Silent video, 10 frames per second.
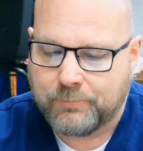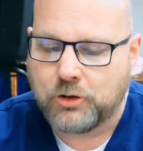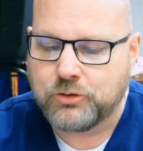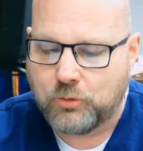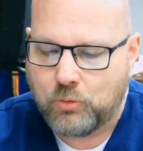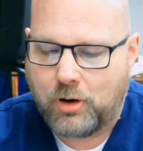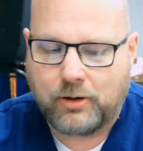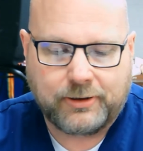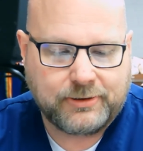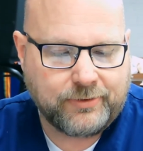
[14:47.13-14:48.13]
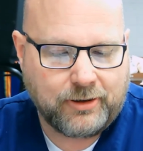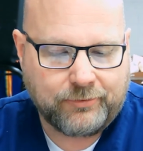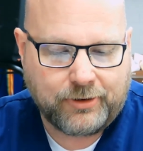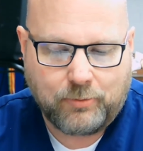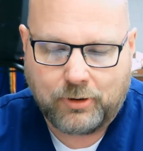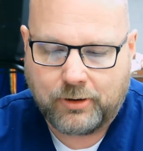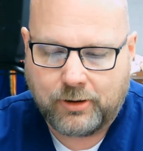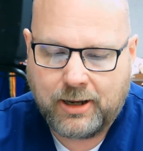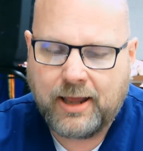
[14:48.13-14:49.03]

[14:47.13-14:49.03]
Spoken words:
personal qualities of a healthcare worker.